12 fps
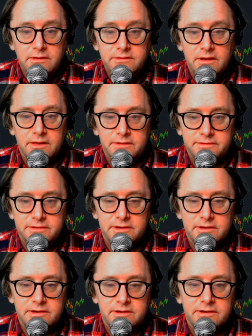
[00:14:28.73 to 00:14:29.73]
So let's
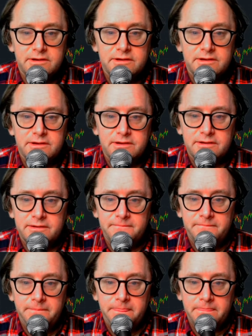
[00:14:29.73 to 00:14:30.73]
see.
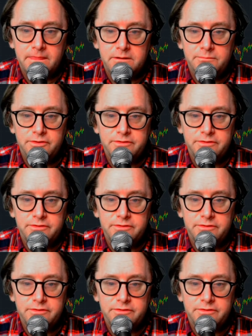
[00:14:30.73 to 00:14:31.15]
Let them